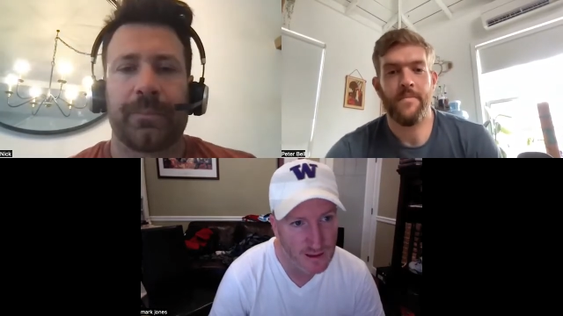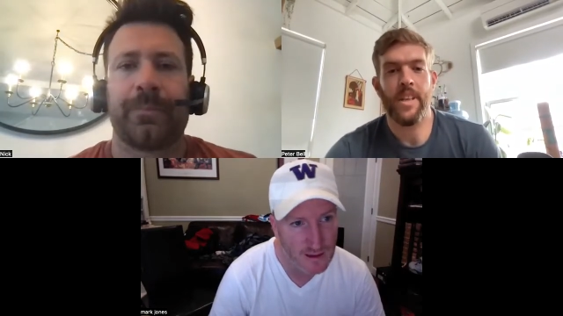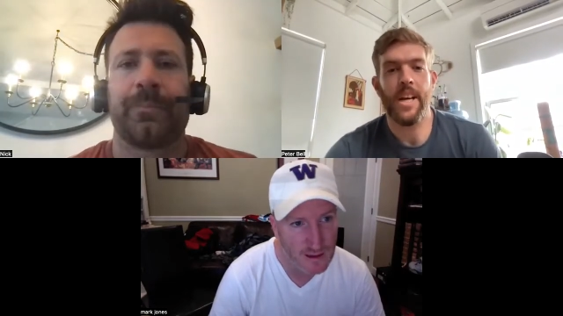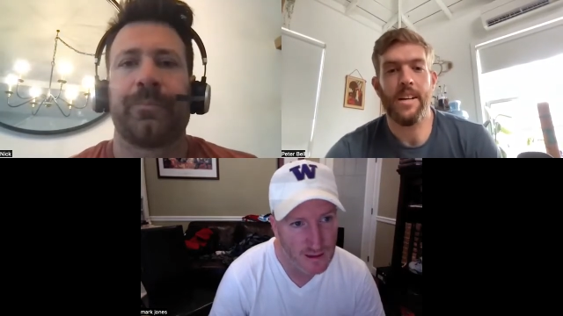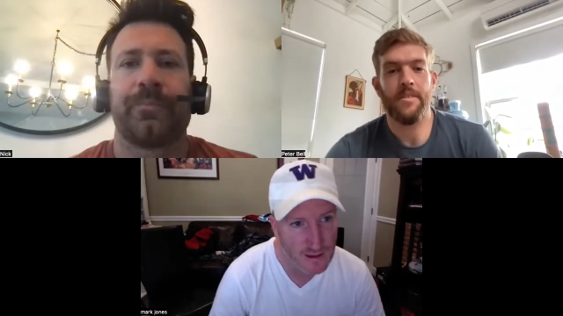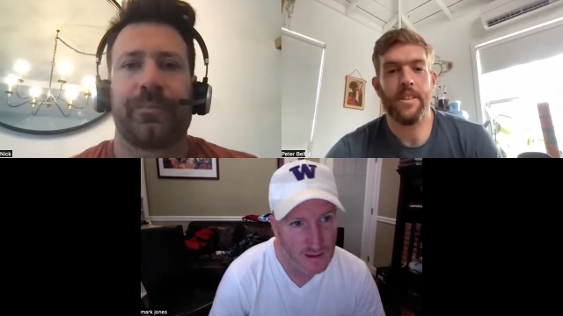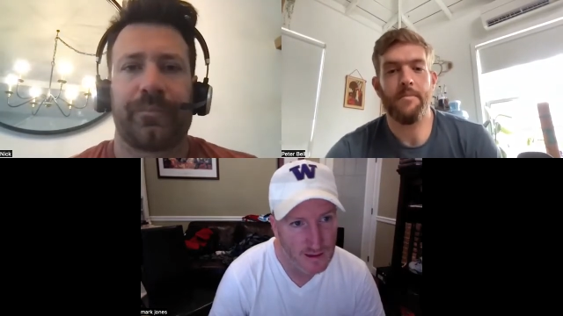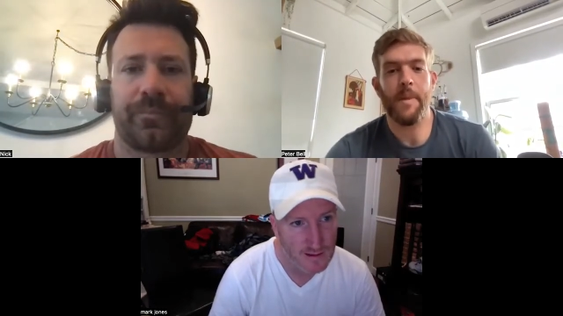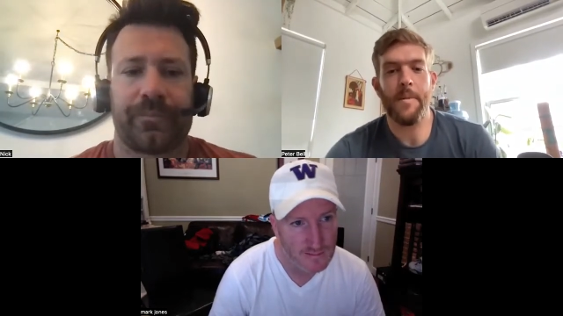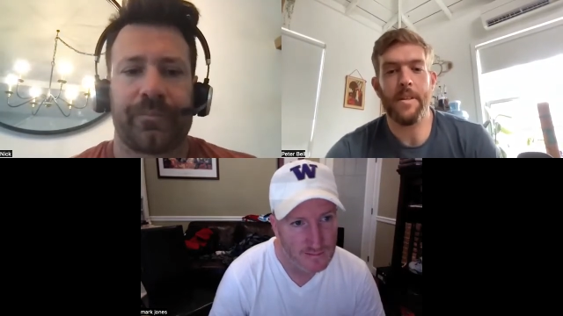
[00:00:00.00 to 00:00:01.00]
Speaker 1: Yeah, hmm. and
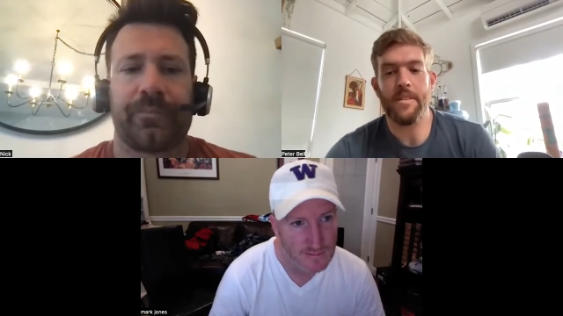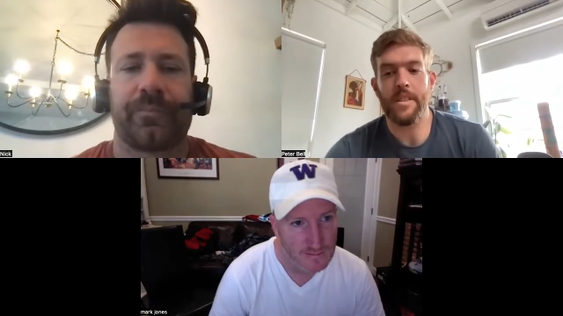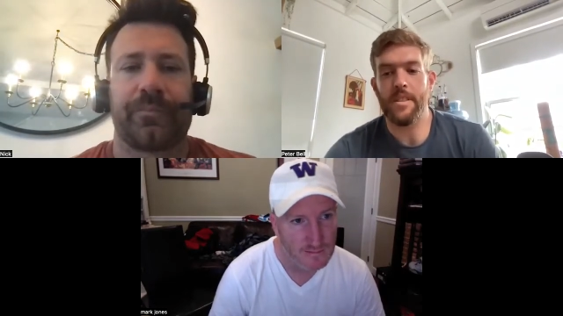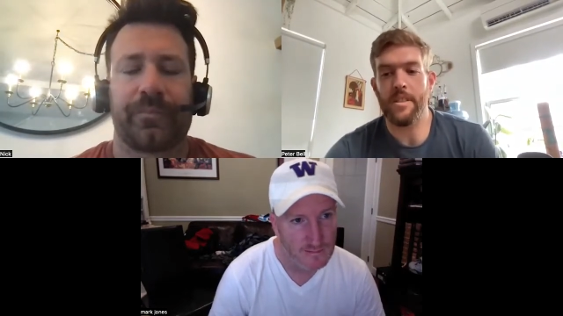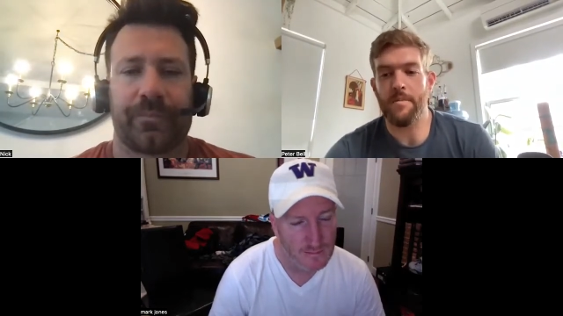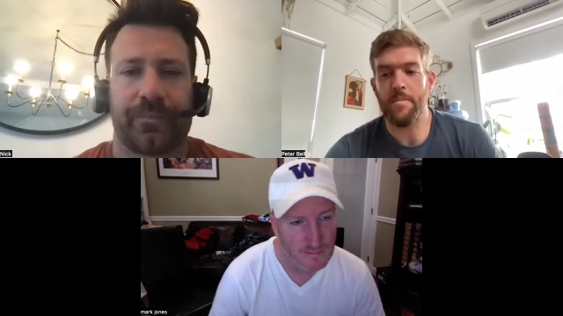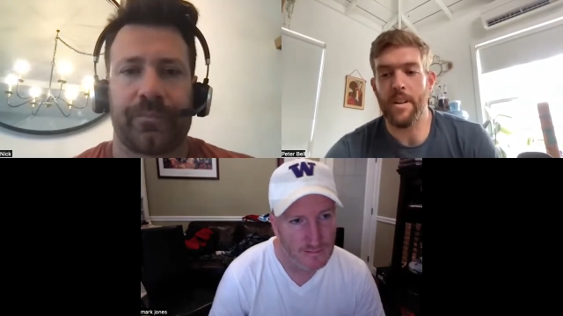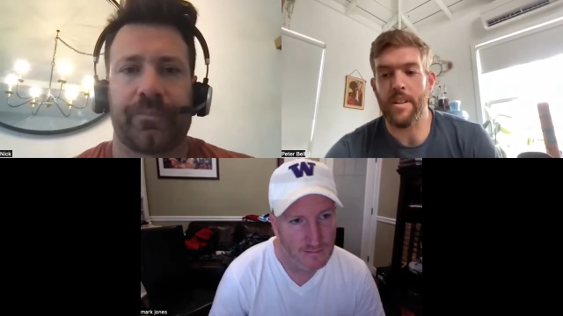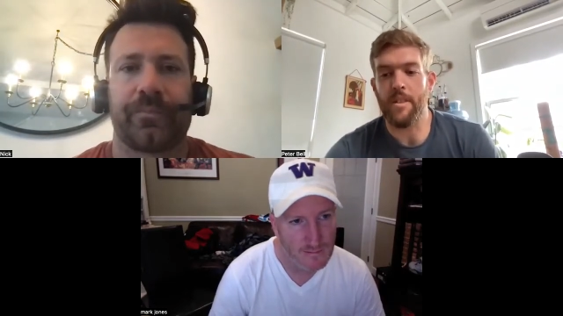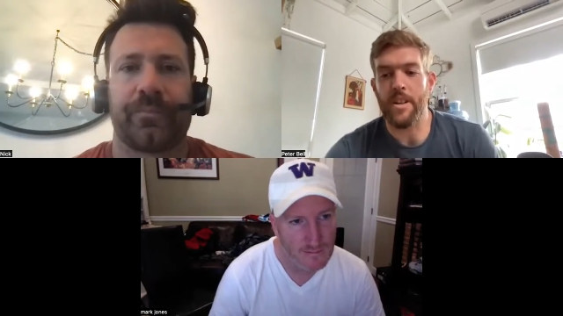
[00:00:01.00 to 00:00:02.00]
maybe this isn't part
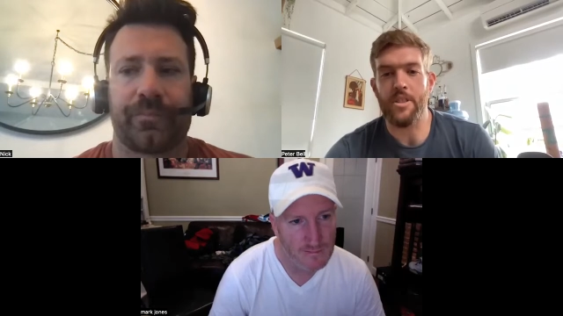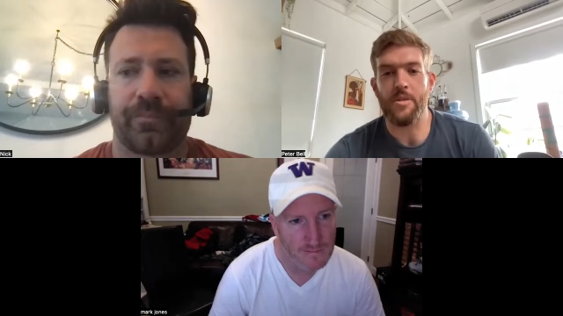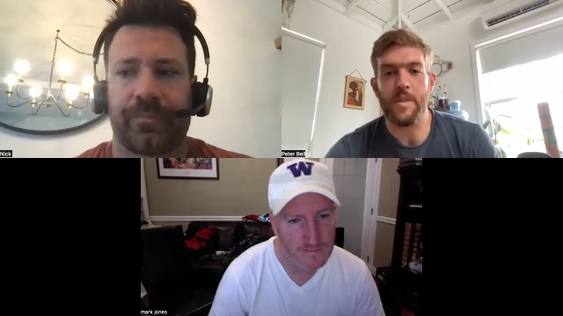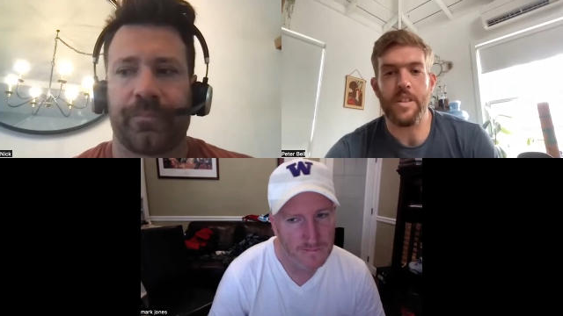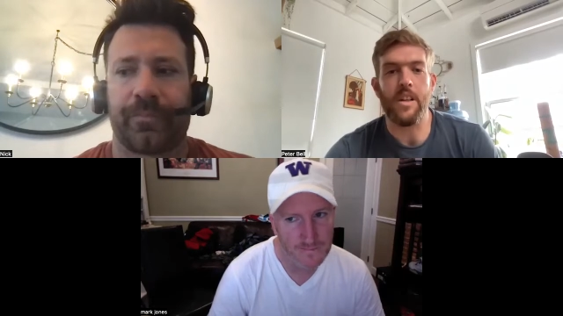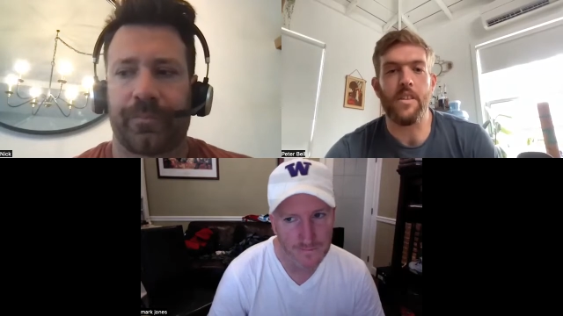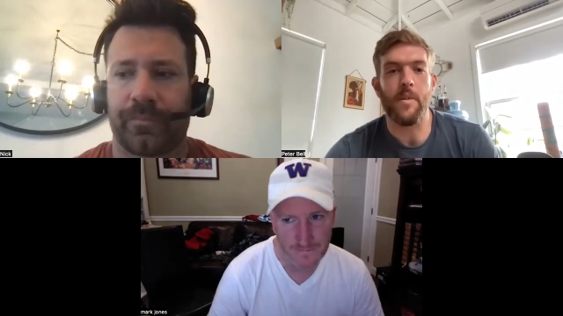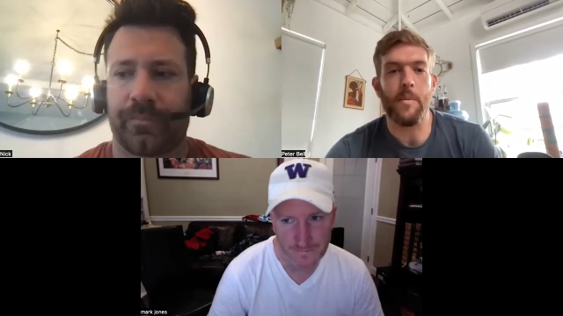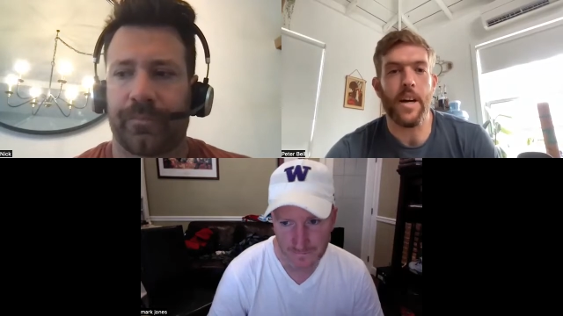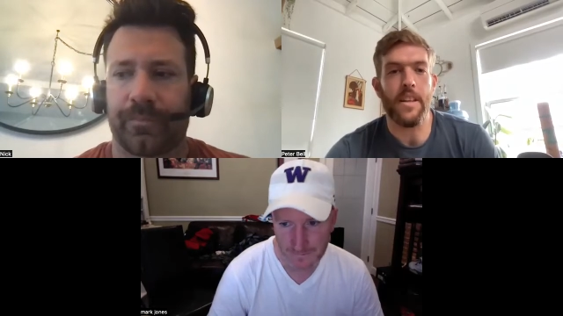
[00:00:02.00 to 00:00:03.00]
of the questions we sent over,
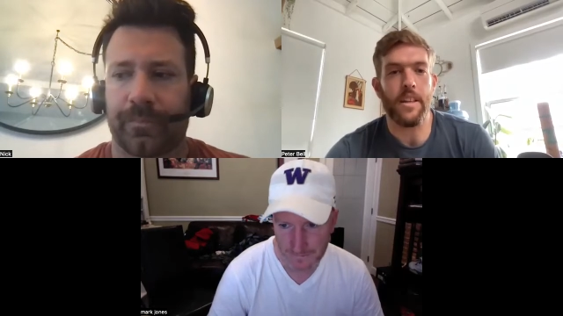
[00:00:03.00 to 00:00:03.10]
but I